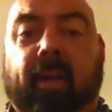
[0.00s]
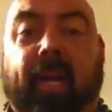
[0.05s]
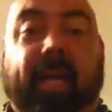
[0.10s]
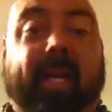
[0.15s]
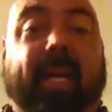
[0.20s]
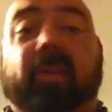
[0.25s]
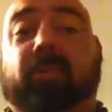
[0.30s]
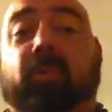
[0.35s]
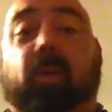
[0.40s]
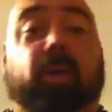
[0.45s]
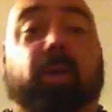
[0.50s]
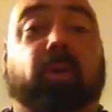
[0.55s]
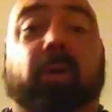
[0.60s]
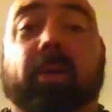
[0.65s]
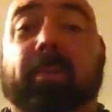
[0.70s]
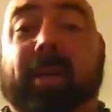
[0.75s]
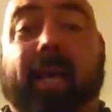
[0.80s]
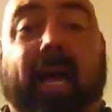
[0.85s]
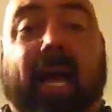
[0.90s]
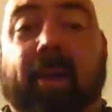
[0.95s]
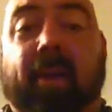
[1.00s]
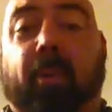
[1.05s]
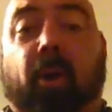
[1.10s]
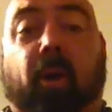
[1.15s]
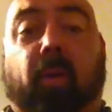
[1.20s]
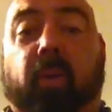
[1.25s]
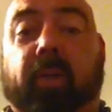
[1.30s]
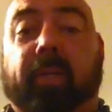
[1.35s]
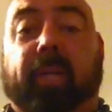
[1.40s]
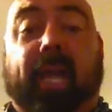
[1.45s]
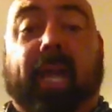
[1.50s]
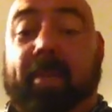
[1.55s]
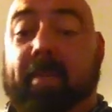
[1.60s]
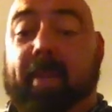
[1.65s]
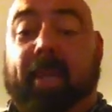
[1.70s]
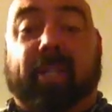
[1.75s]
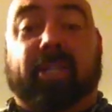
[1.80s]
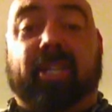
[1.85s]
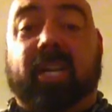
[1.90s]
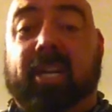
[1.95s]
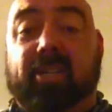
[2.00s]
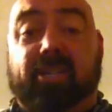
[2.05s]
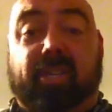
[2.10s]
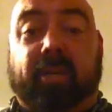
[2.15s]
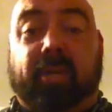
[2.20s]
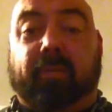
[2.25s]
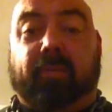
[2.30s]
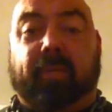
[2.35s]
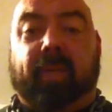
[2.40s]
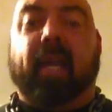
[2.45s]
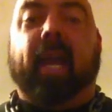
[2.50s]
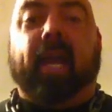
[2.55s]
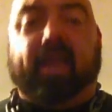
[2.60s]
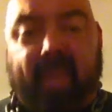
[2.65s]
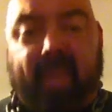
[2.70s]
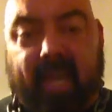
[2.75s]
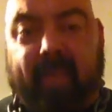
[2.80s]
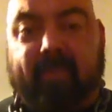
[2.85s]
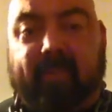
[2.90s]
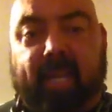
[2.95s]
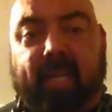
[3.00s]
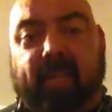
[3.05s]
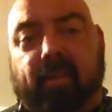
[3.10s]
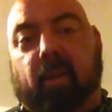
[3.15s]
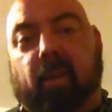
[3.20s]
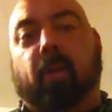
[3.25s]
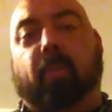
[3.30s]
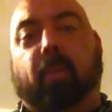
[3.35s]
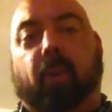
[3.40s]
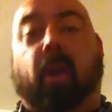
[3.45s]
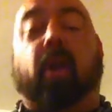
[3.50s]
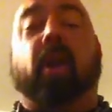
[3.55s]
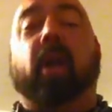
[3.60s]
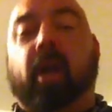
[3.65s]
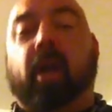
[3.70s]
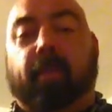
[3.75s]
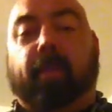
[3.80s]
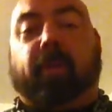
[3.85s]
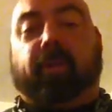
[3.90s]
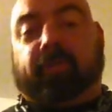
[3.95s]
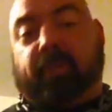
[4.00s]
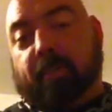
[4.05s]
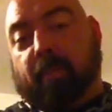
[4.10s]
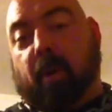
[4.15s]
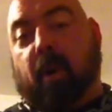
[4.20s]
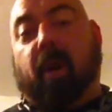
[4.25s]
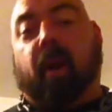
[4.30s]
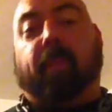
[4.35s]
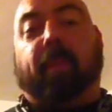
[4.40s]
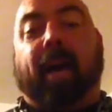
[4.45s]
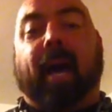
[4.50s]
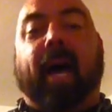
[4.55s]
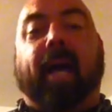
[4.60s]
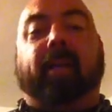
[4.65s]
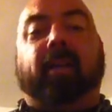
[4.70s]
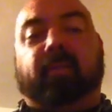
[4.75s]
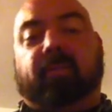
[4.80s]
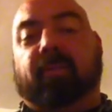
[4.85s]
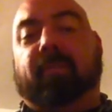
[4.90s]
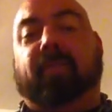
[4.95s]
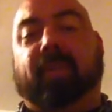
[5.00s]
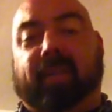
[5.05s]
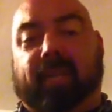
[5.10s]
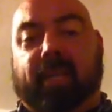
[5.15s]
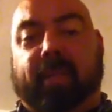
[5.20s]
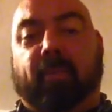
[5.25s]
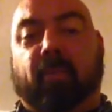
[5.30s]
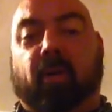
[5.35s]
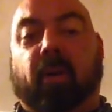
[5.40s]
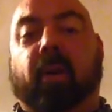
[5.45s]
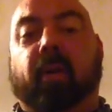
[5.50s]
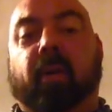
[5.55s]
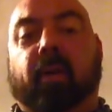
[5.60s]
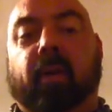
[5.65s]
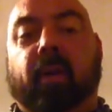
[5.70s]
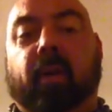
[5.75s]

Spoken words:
And guess what? You could be high bar one day and make a change to your feet, and next day you're low bar, because the bar up high doesn't fit anymore.